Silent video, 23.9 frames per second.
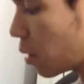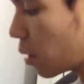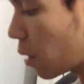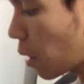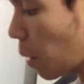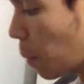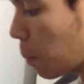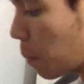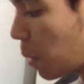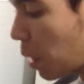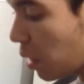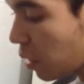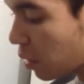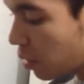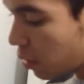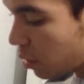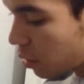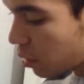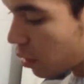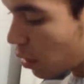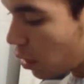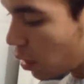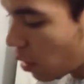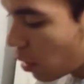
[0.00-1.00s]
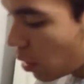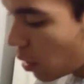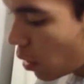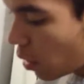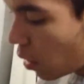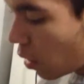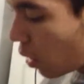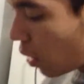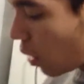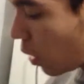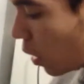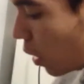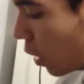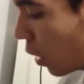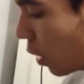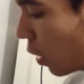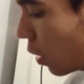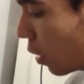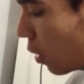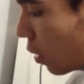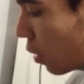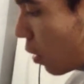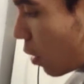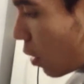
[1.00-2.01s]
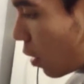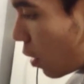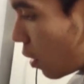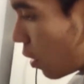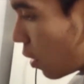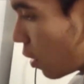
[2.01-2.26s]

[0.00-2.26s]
the mix in